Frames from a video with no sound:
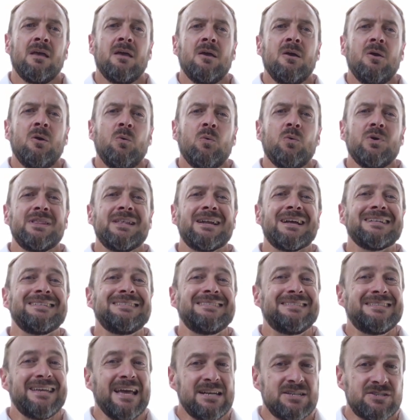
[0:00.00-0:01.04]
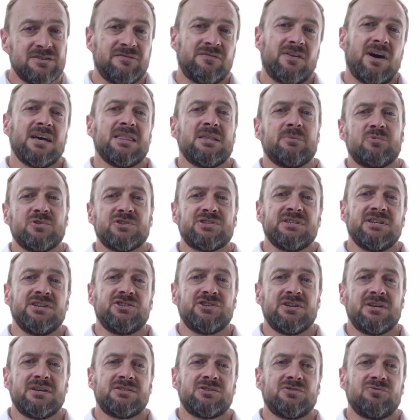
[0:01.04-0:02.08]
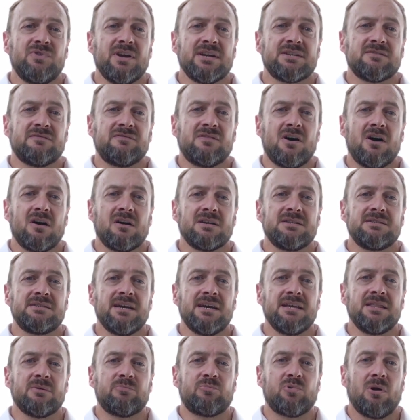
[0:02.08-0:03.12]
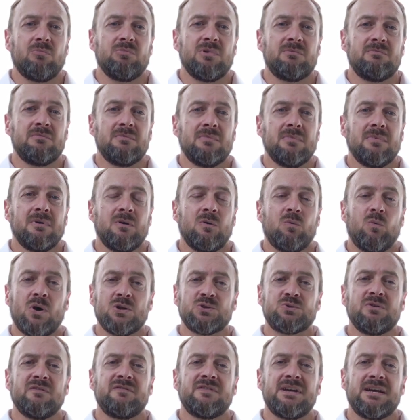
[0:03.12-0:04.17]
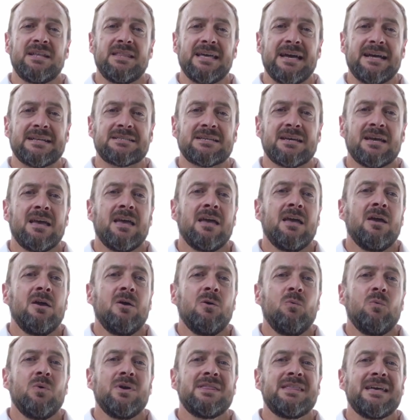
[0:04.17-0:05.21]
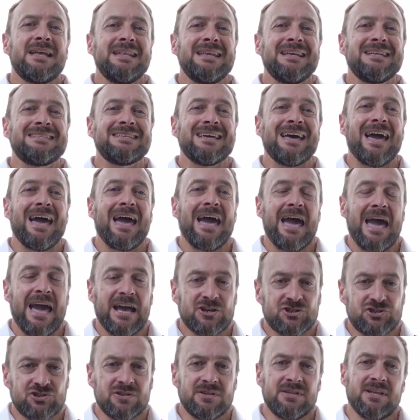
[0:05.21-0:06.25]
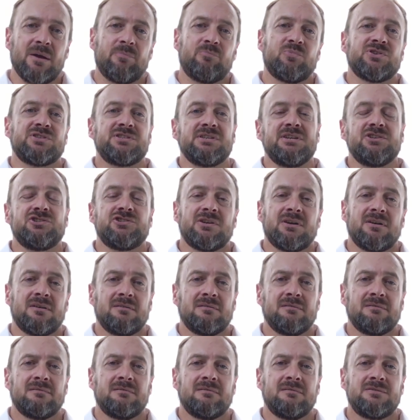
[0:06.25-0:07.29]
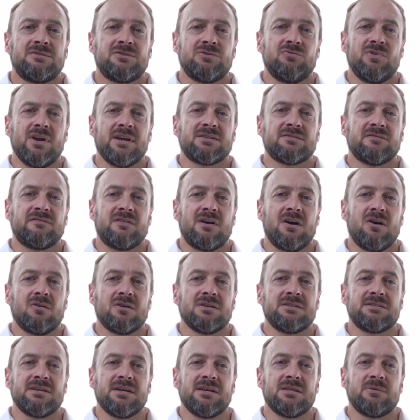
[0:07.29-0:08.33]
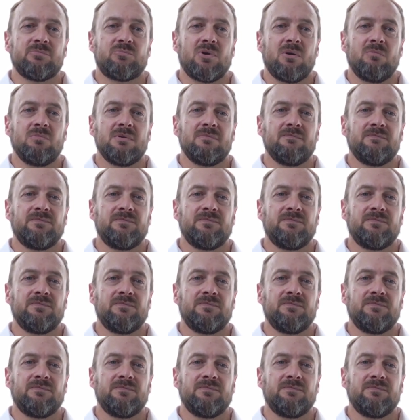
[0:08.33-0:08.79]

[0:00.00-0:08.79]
We then identify the procedure to rectify or contain the problem. Once we've done that, we then need to action that procedure to rectify or contain the problem.